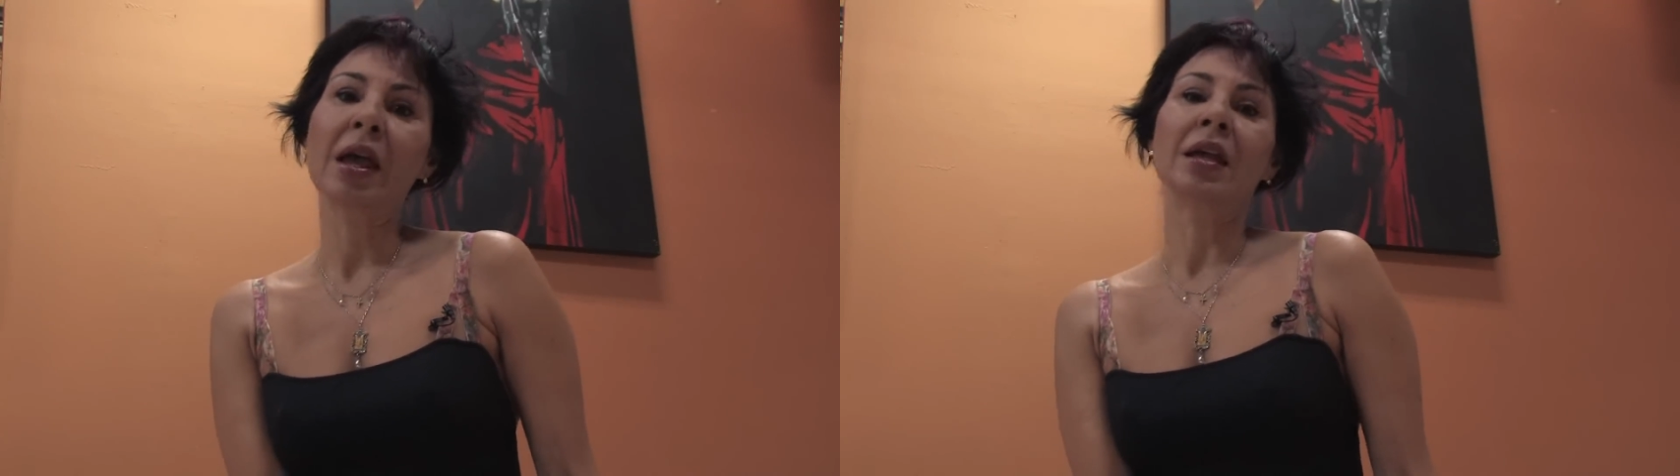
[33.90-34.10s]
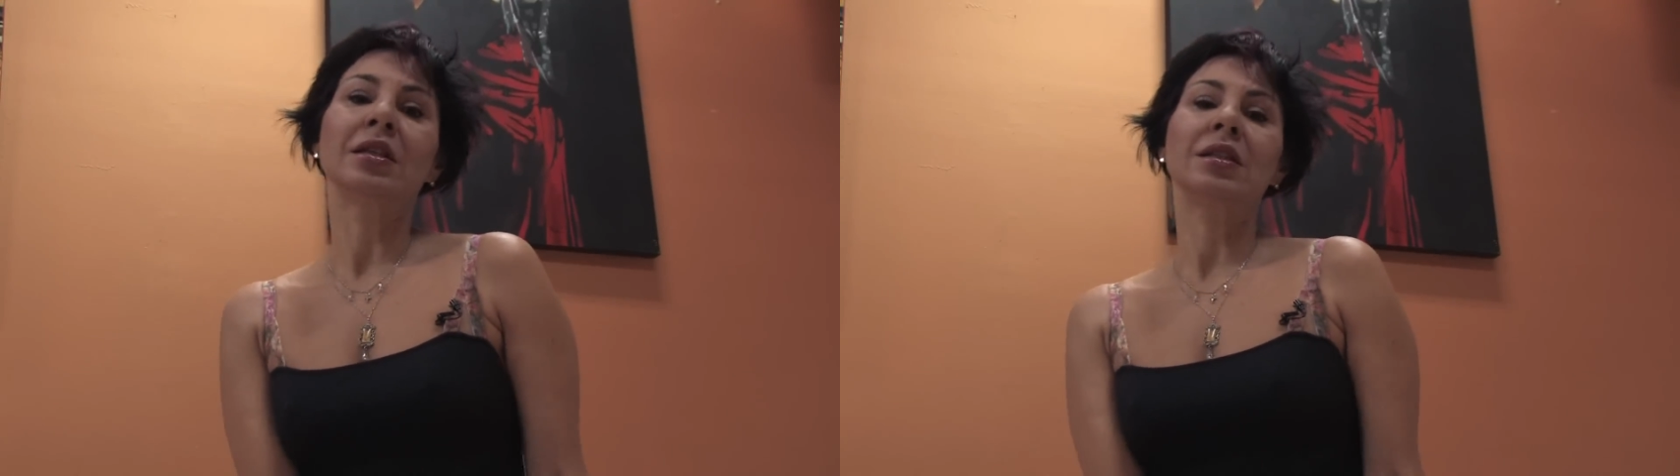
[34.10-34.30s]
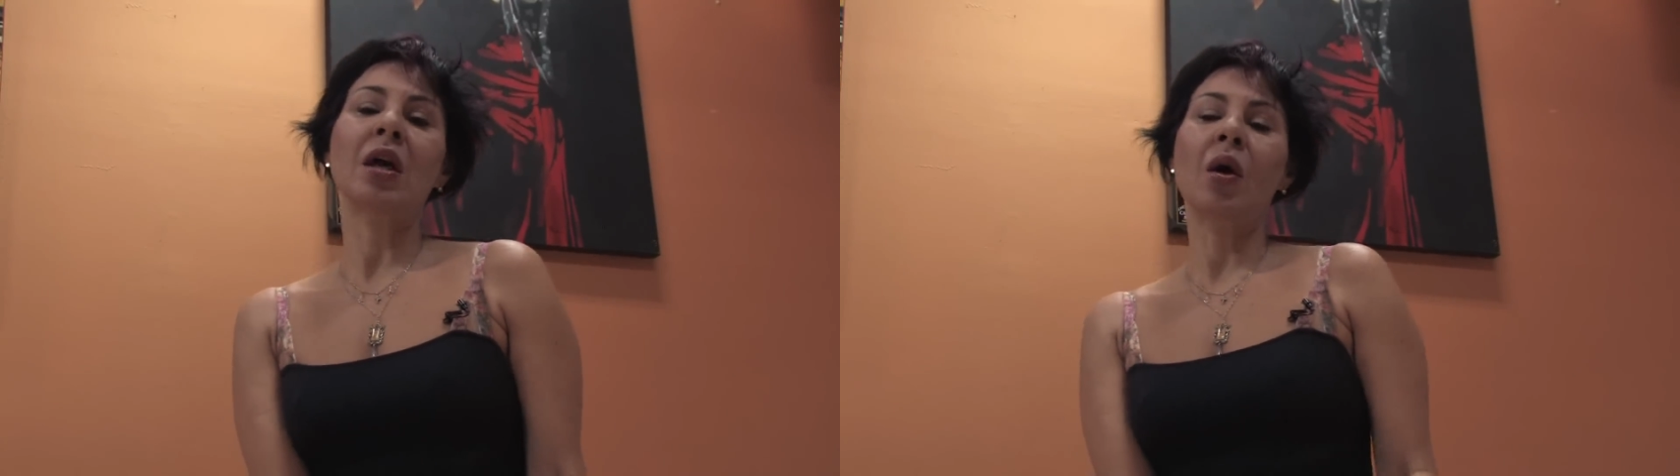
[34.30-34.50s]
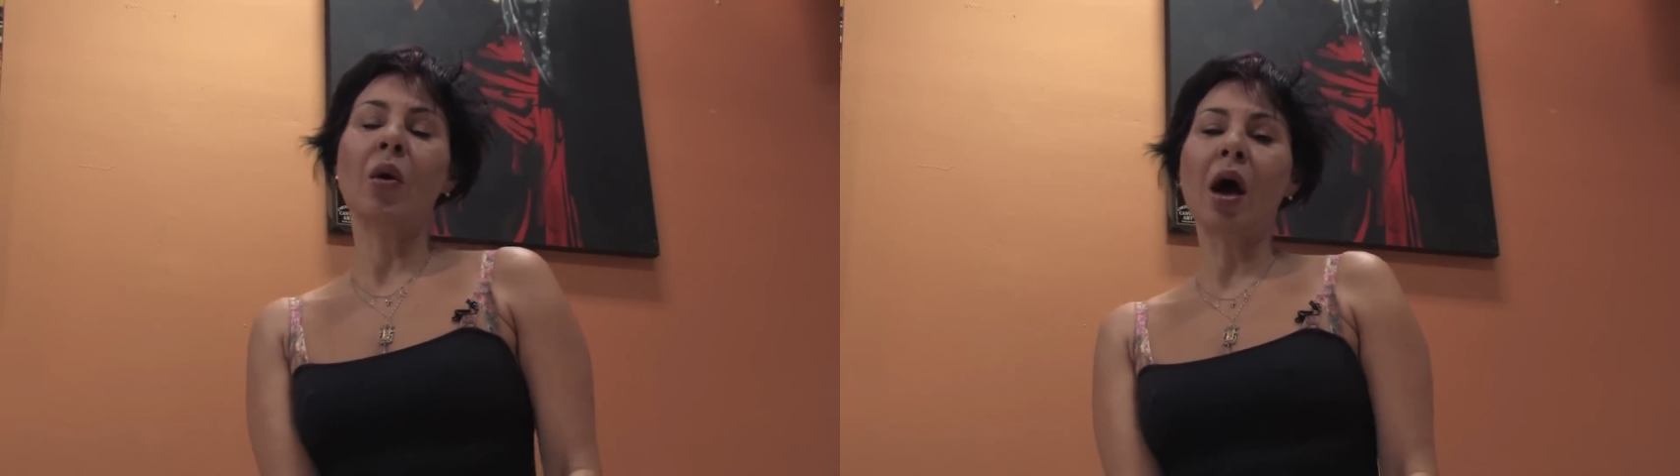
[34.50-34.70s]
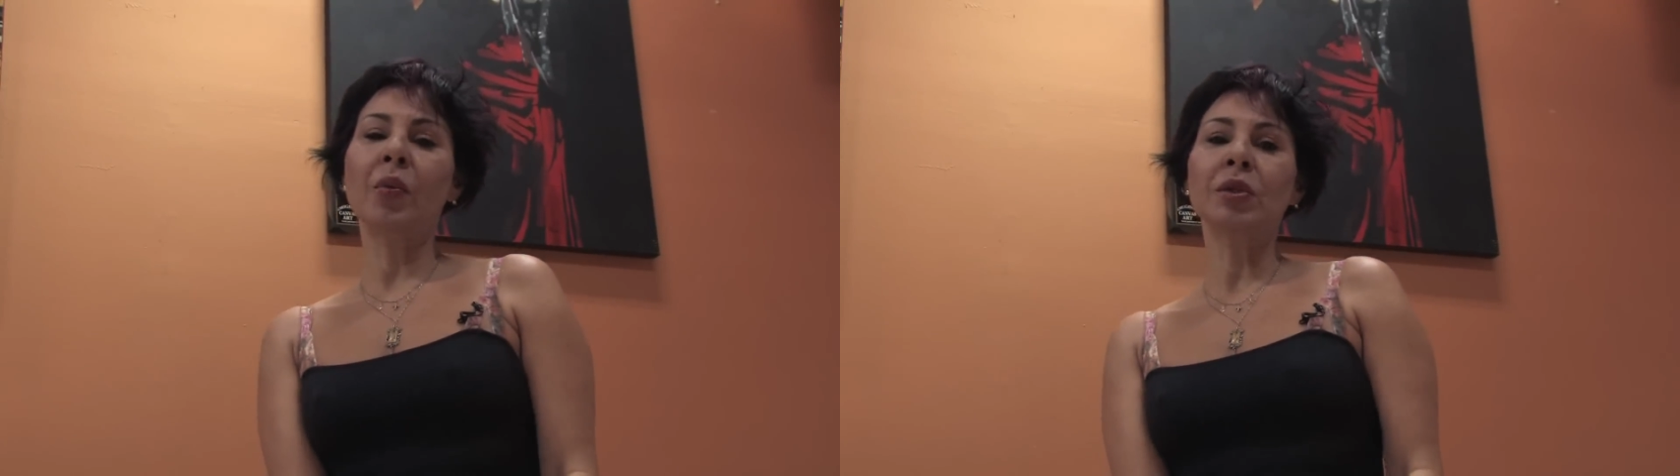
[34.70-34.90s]
So
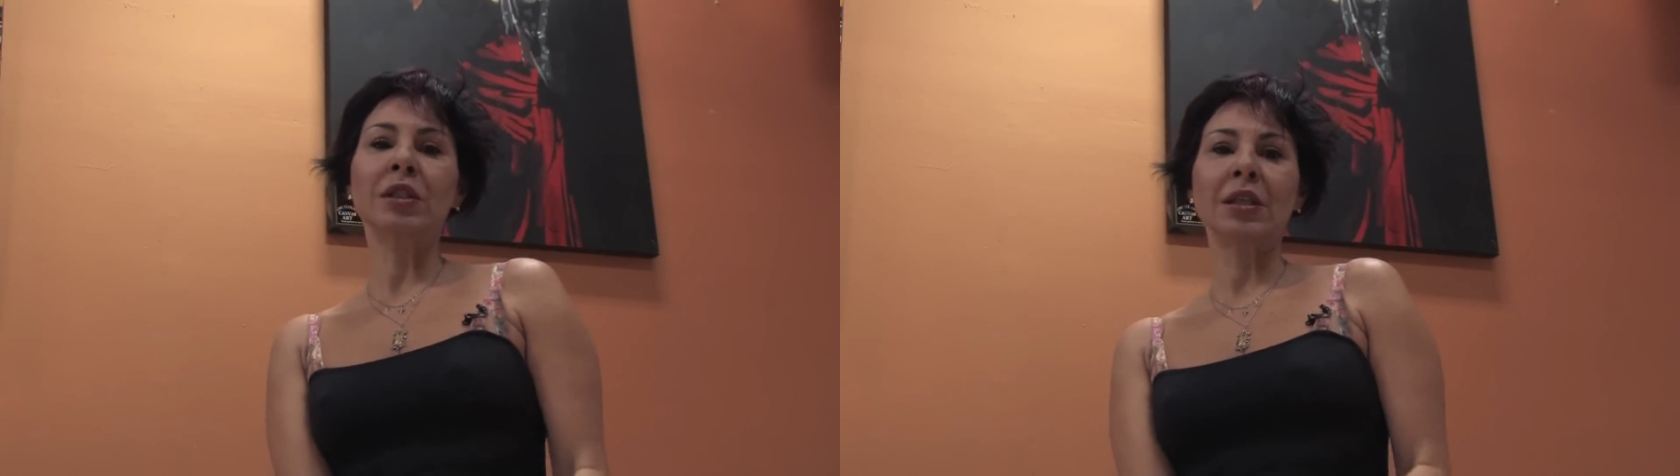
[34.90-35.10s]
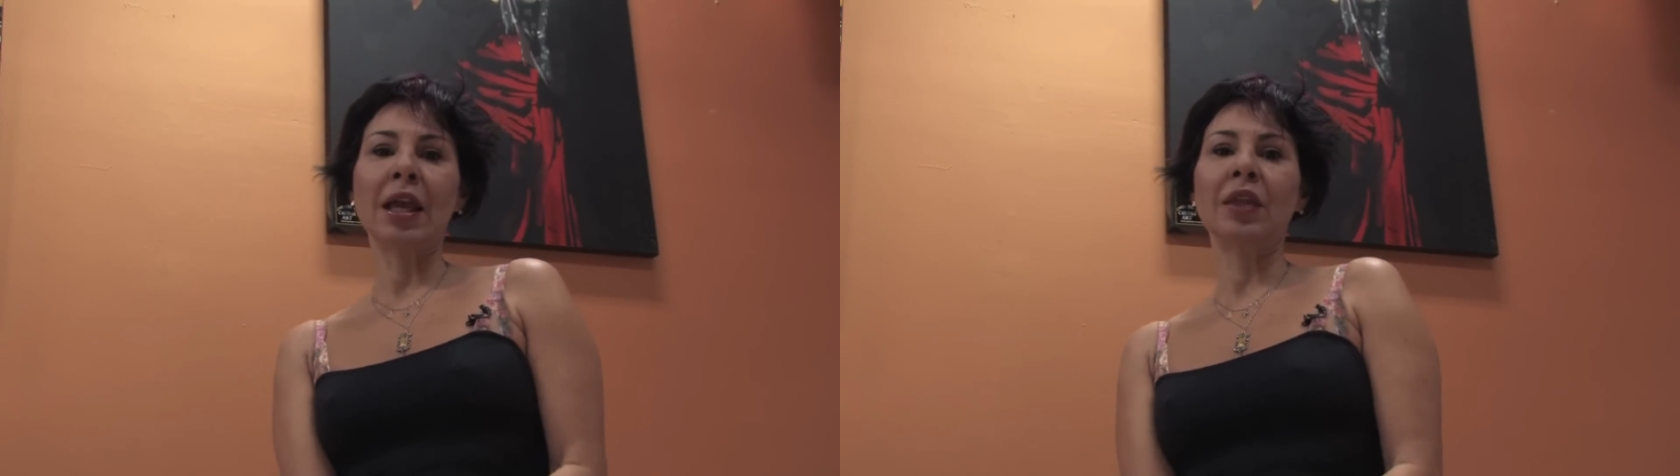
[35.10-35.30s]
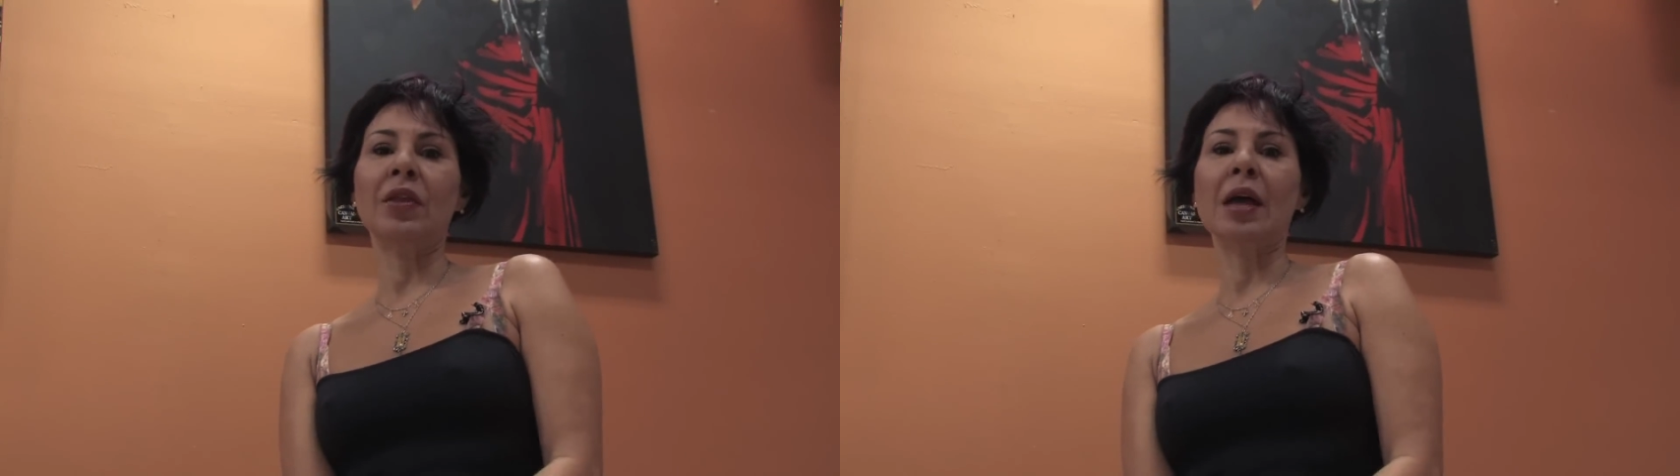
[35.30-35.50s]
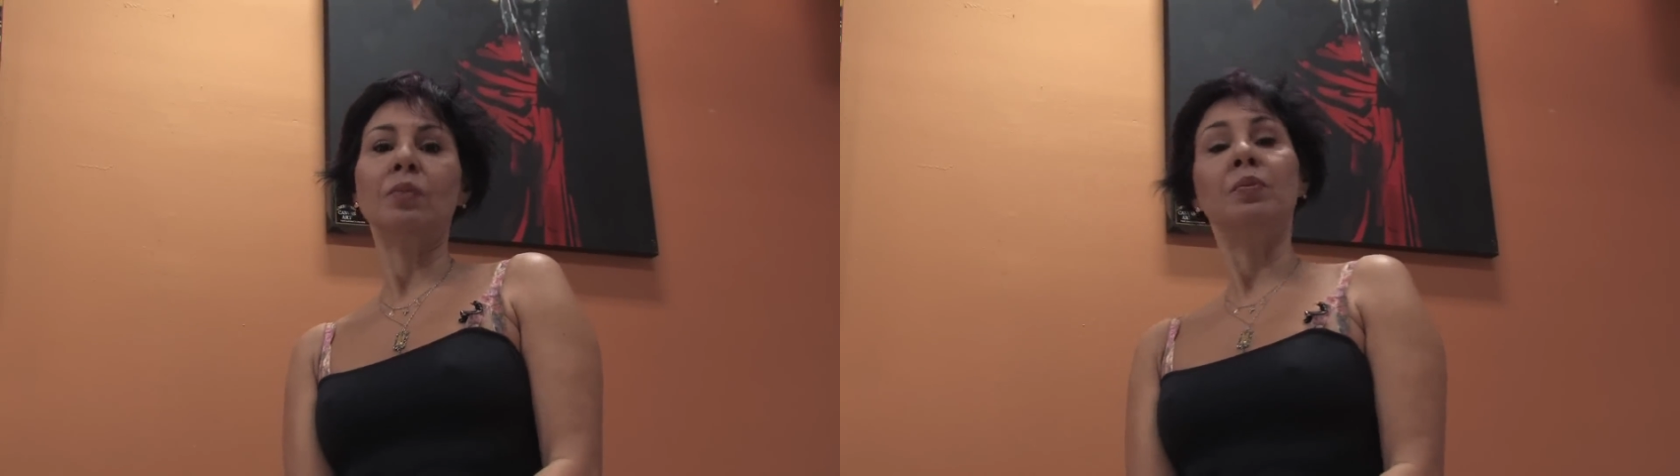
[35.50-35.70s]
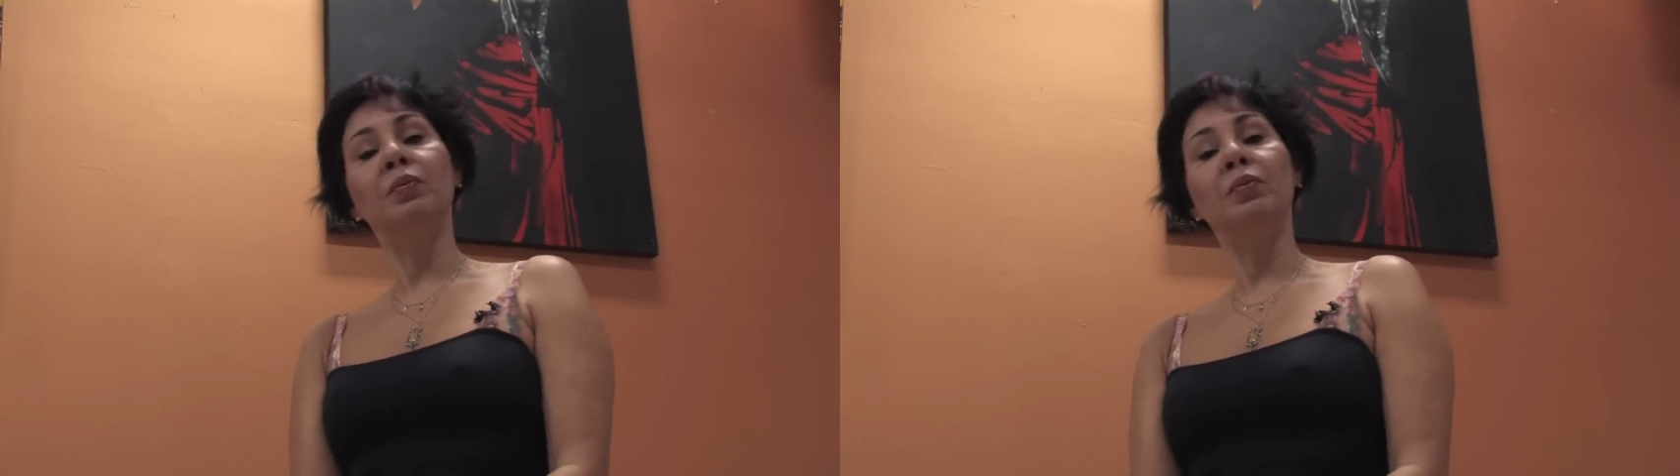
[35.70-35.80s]
I would say that